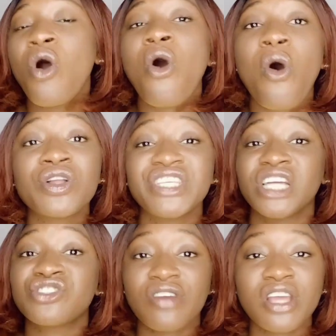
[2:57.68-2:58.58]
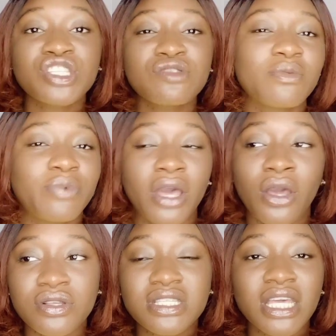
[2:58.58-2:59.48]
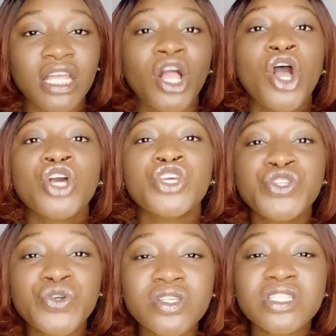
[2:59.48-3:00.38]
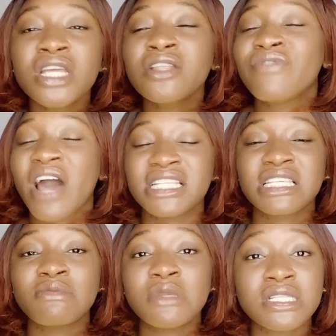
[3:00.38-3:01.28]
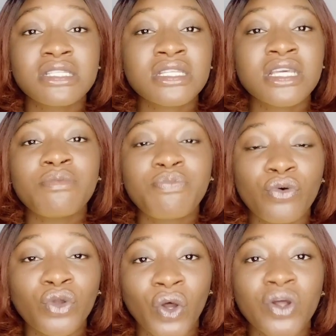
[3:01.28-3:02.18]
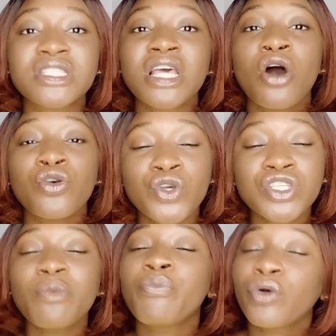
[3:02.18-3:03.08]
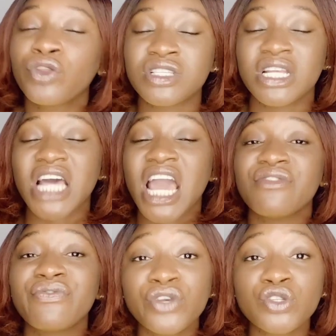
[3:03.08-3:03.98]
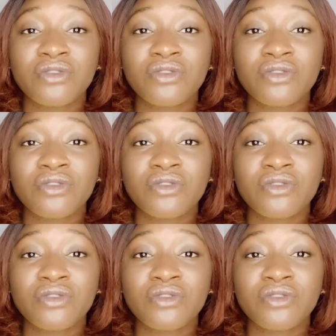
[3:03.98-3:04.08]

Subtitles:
or they are trying to repair your skin. Using vitamin C products, using products that are infused with